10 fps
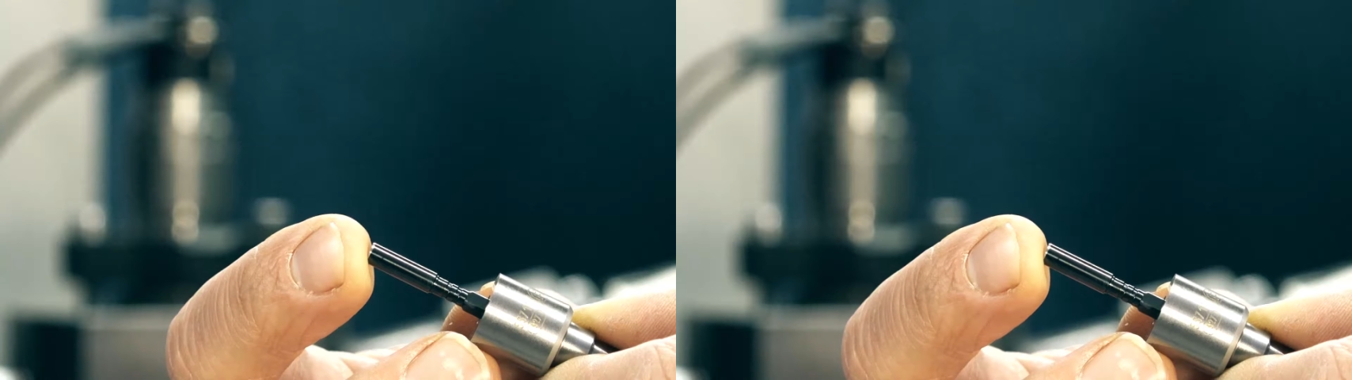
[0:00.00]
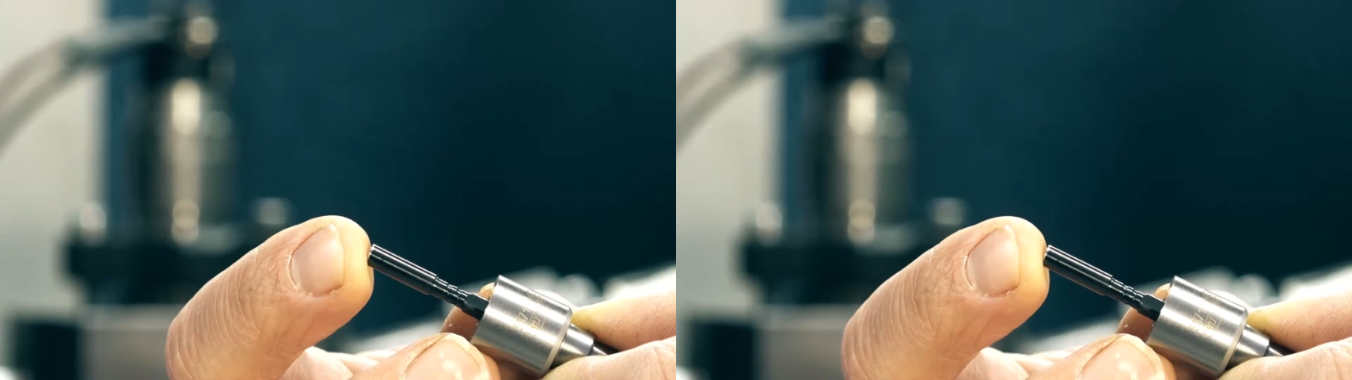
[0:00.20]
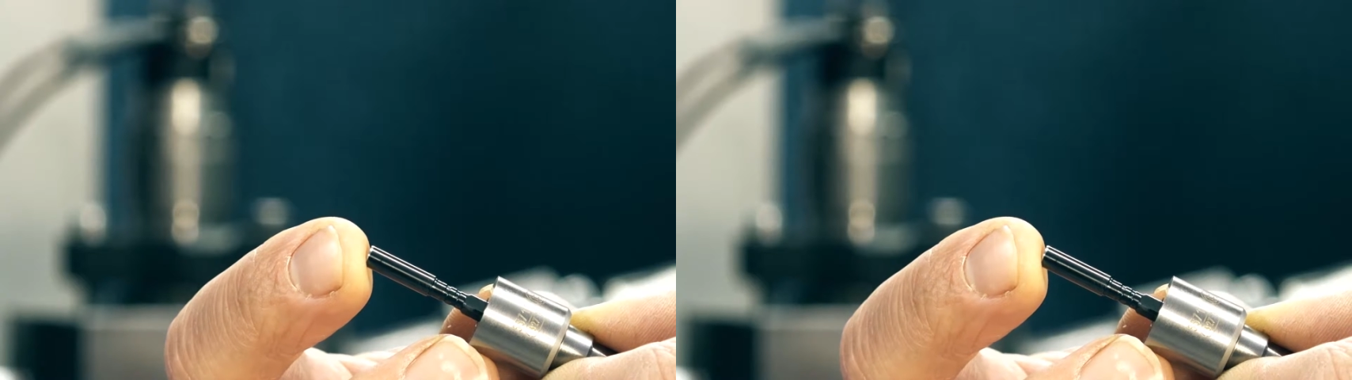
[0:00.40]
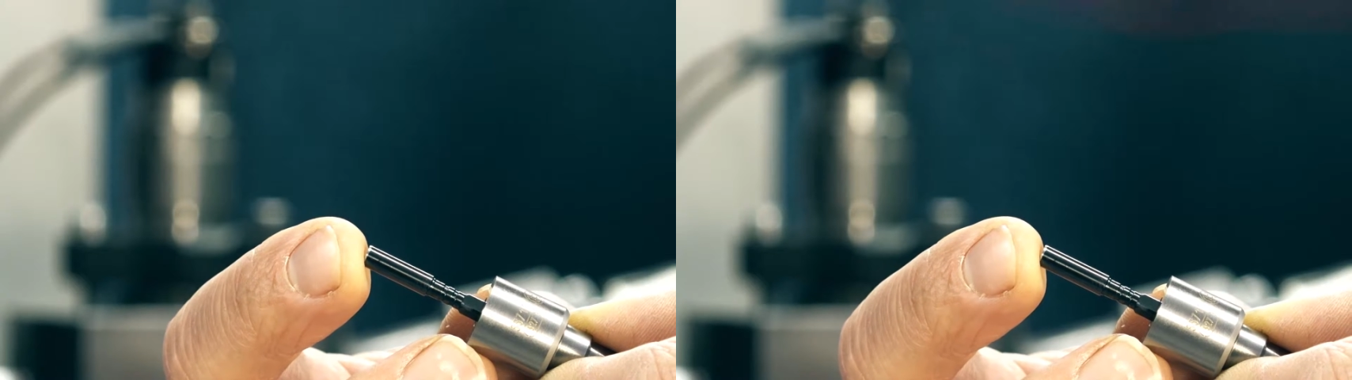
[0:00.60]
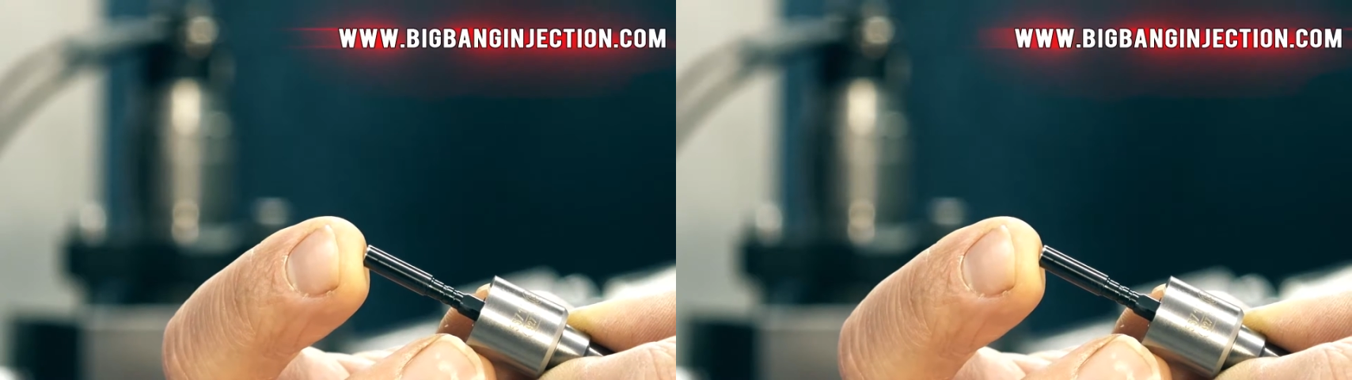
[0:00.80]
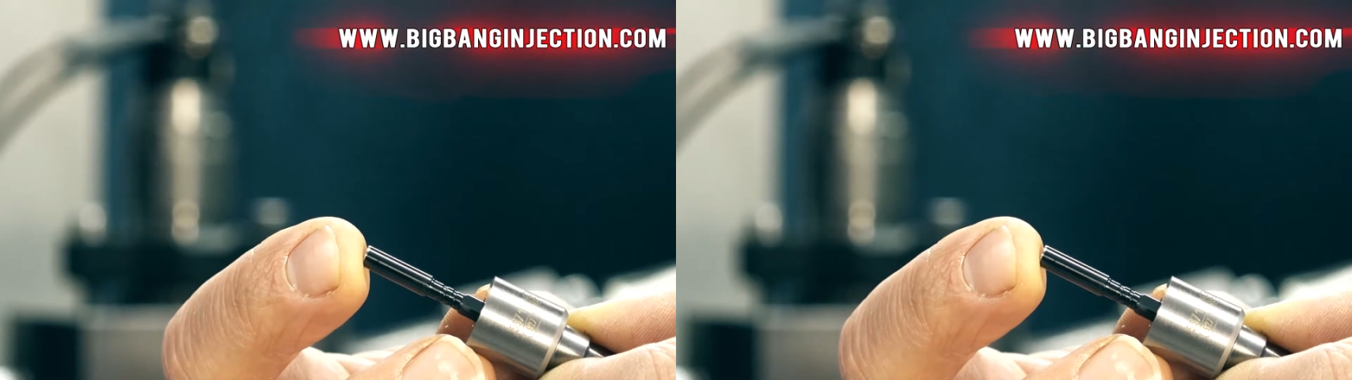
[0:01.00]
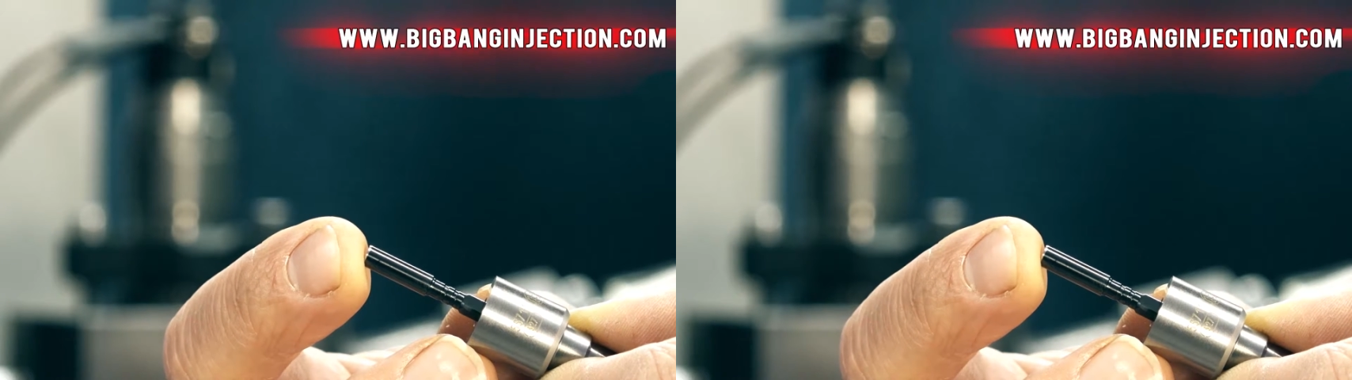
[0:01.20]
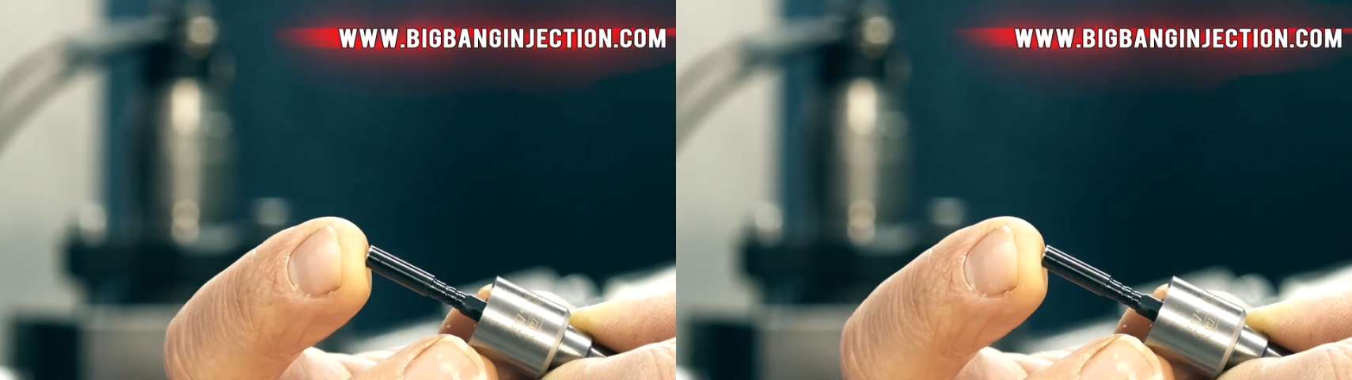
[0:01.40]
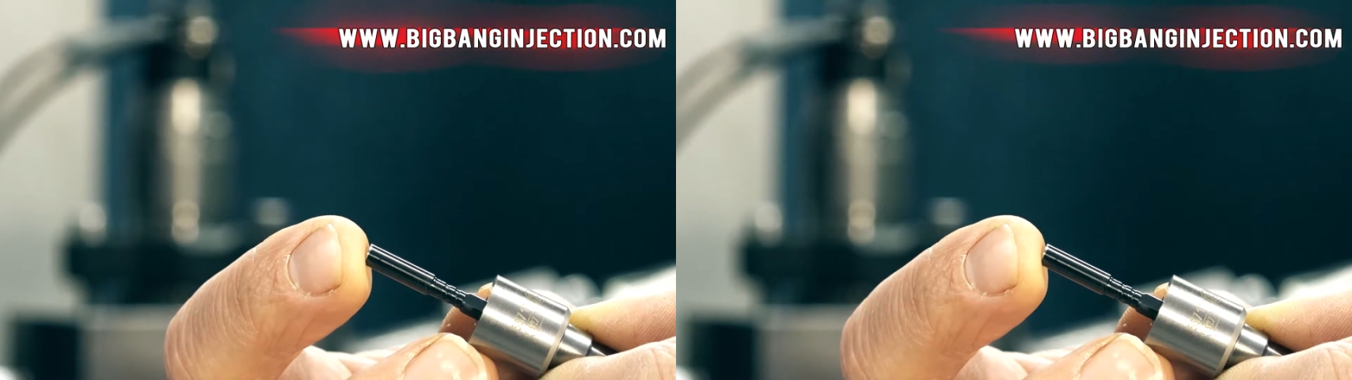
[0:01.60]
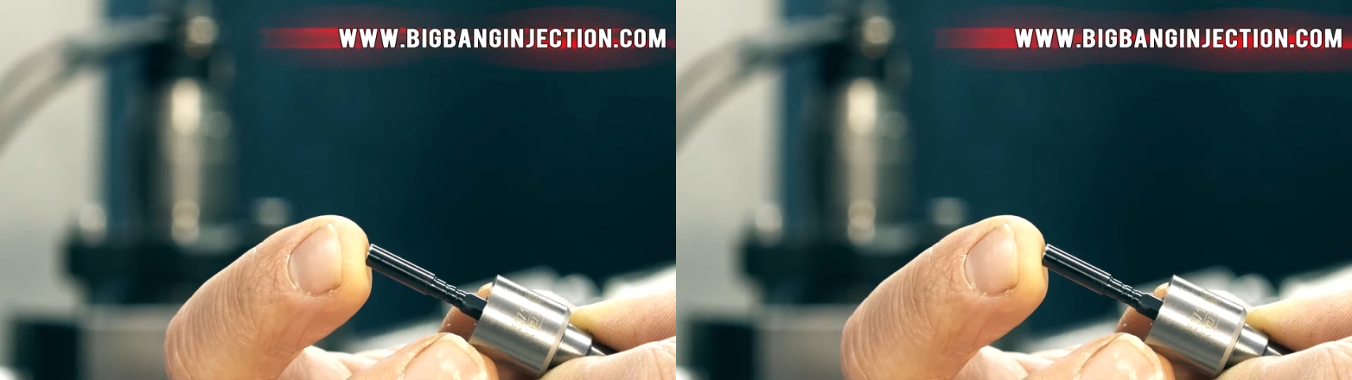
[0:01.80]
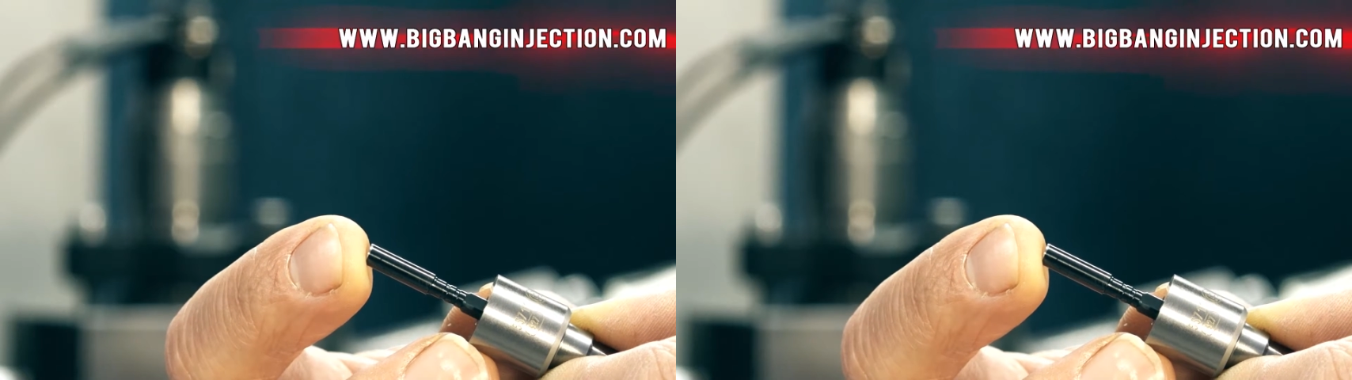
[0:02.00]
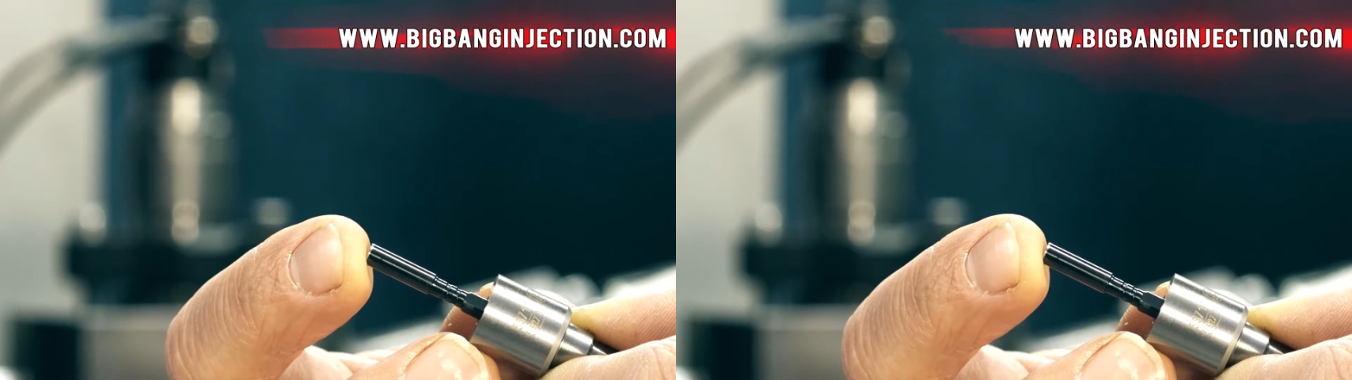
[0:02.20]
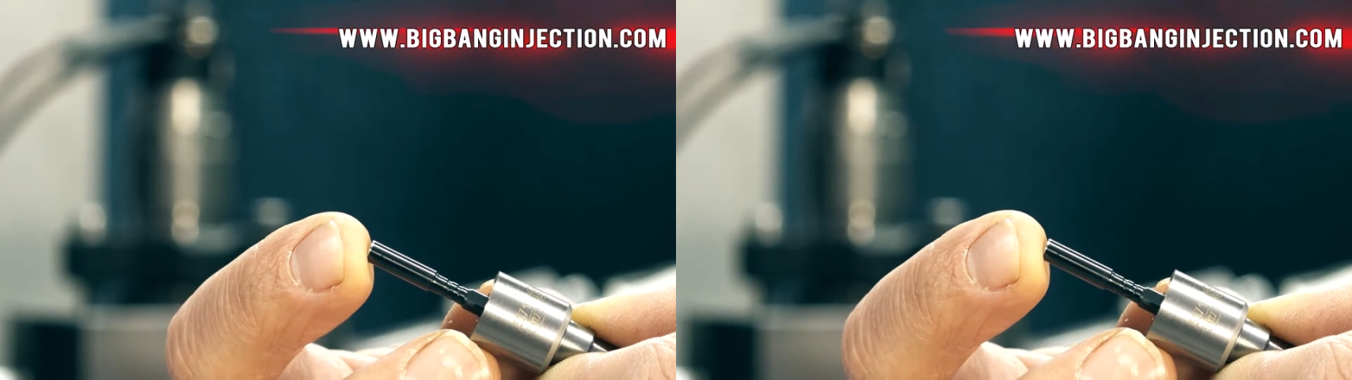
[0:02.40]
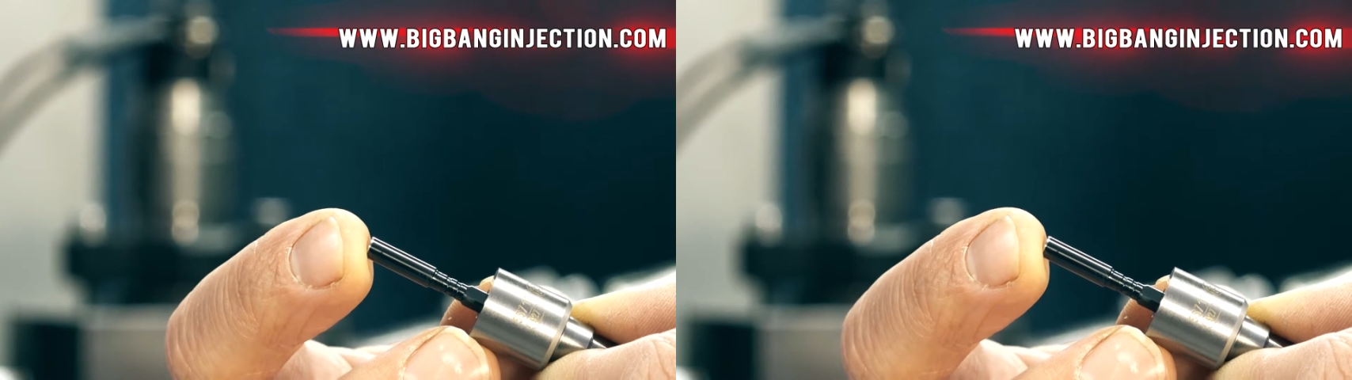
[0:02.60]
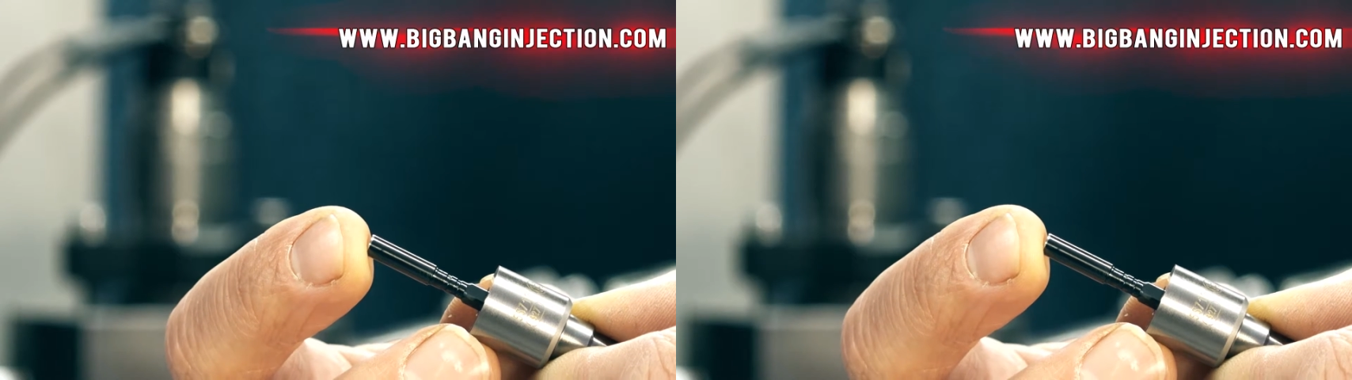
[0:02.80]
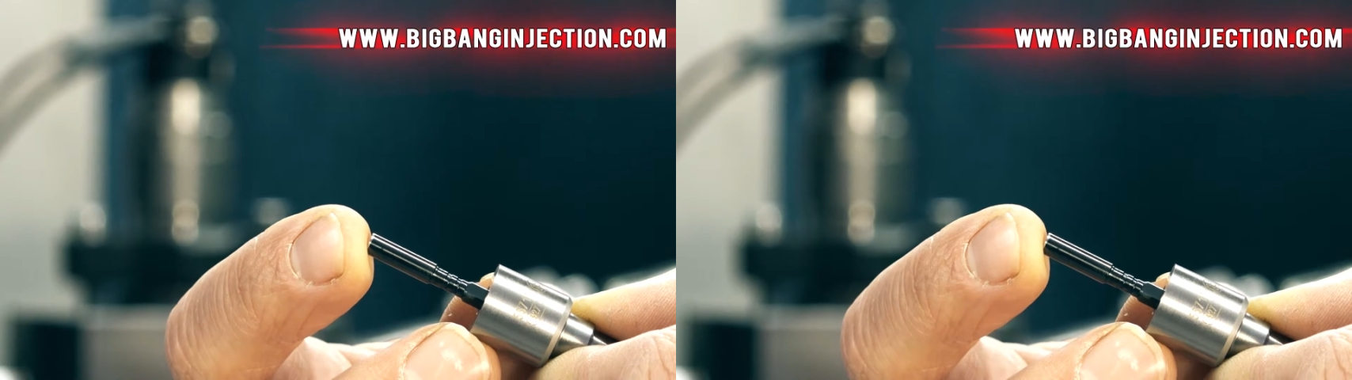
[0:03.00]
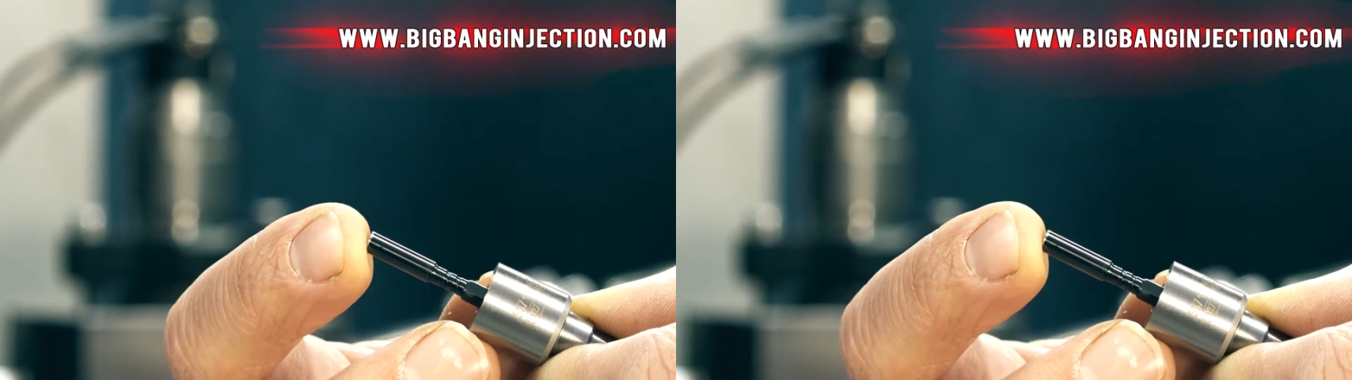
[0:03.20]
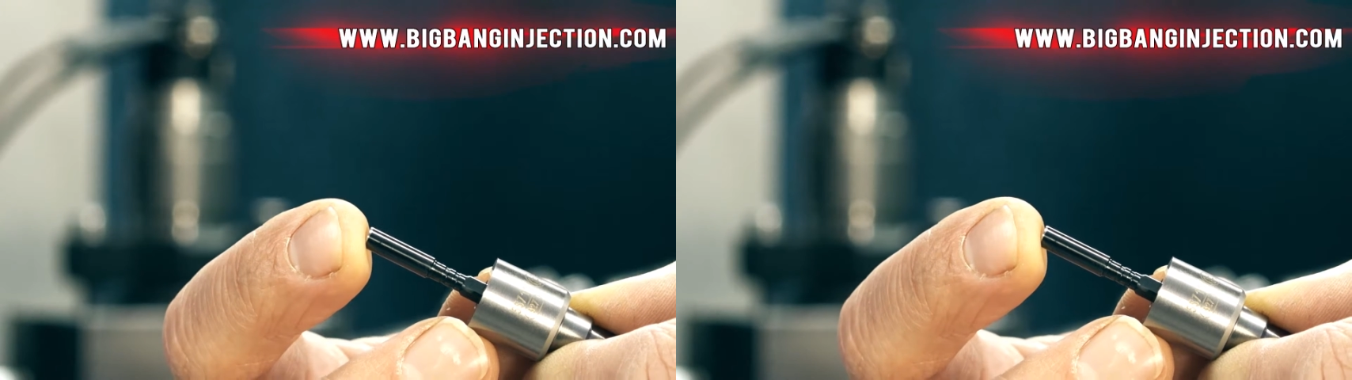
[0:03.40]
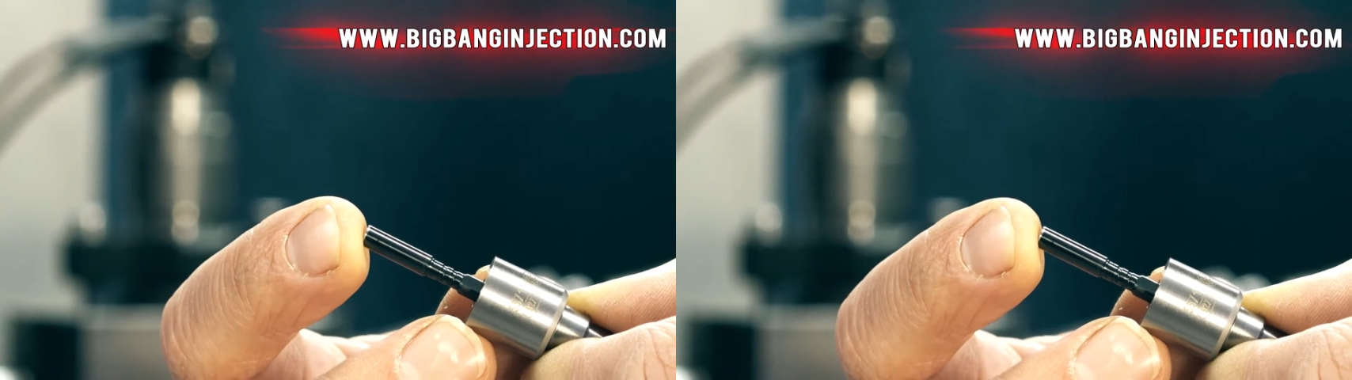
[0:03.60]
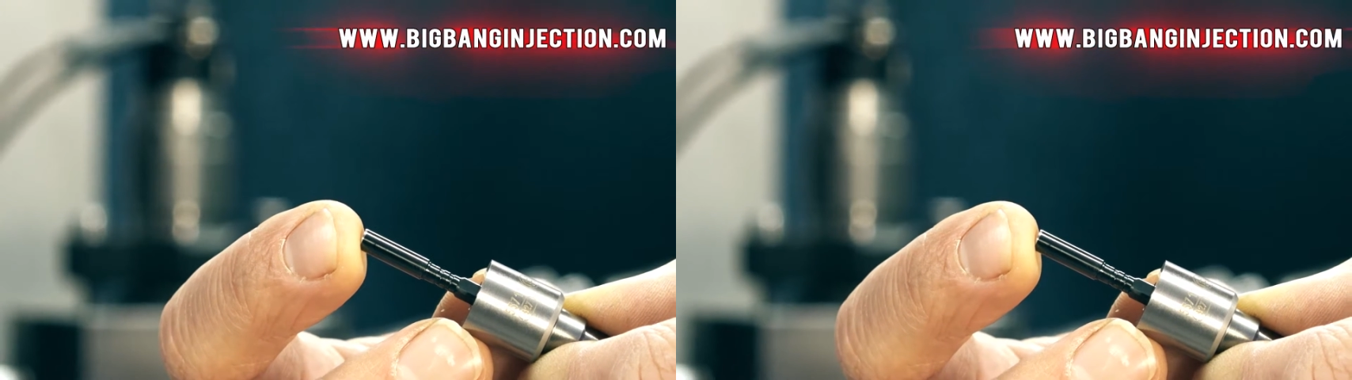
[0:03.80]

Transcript: (no speaker visible)